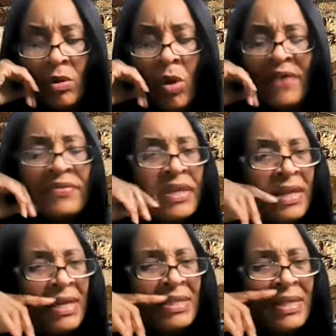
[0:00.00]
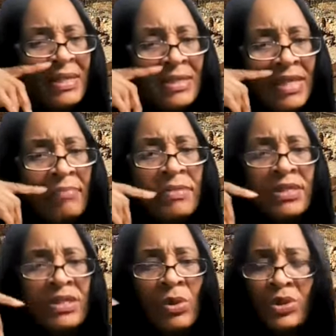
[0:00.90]
why they had
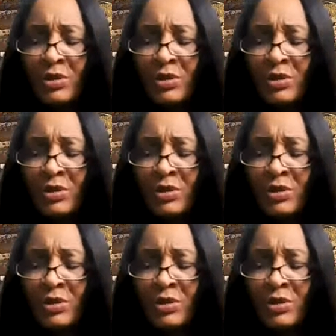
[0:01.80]
accepted so